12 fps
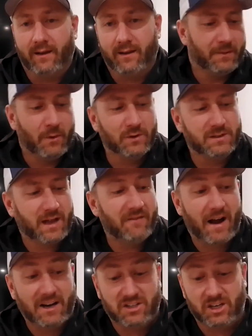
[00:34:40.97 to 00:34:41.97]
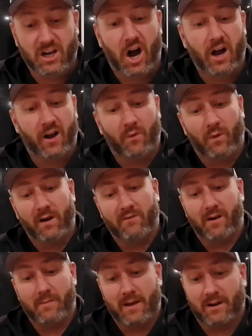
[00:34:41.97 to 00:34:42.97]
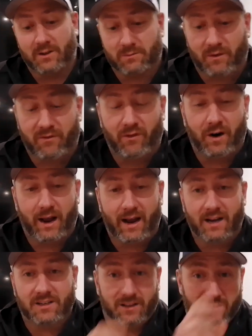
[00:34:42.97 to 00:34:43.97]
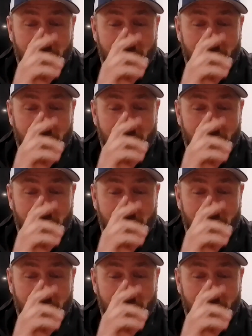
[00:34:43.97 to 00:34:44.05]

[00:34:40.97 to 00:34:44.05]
The most I've actually caught on one of our minnows before I actually